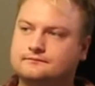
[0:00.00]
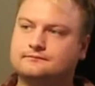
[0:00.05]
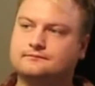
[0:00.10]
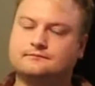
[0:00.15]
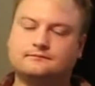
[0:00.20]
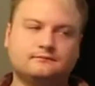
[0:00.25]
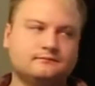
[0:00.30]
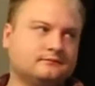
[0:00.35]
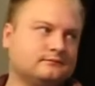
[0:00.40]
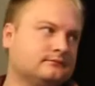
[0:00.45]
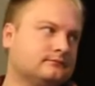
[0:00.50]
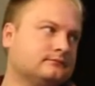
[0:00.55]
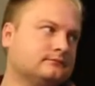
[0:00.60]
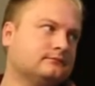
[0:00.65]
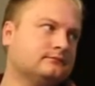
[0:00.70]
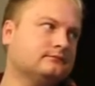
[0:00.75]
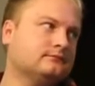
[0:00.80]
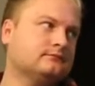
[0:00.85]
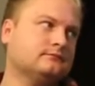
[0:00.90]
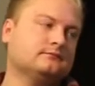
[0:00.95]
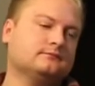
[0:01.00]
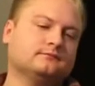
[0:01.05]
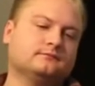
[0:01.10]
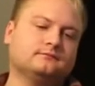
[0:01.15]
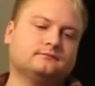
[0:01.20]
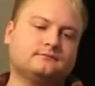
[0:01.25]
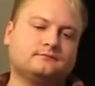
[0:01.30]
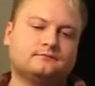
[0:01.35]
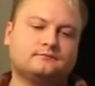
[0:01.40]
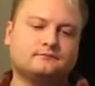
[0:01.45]

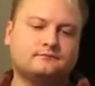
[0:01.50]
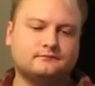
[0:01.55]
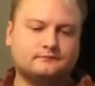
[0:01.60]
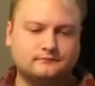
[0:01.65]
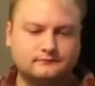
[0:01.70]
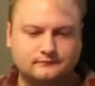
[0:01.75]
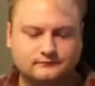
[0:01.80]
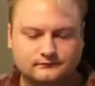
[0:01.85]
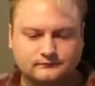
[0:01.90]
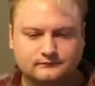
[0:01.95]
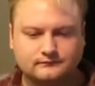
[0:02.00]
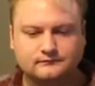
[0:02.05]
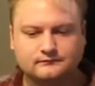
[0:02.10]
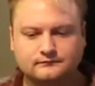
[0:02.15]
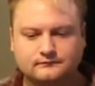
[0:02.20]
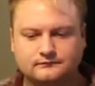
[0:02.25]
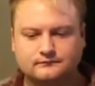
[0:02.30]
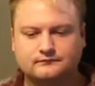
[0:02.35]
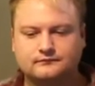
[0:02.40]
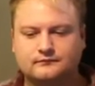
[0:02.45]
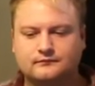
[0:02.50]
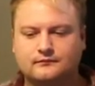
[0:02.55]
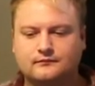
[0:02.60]
(not speaking)